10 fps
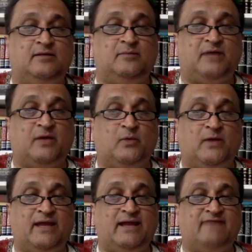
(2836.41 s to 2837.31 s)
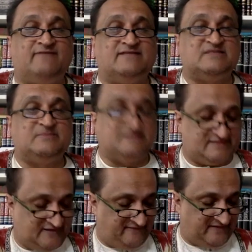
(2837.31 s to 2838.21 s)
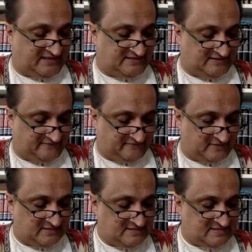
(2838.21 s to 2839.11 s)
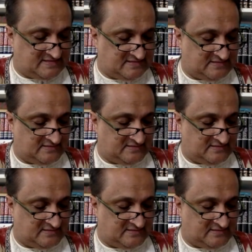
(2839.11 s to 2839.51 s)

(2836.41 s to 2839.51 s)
by way of a specific difference,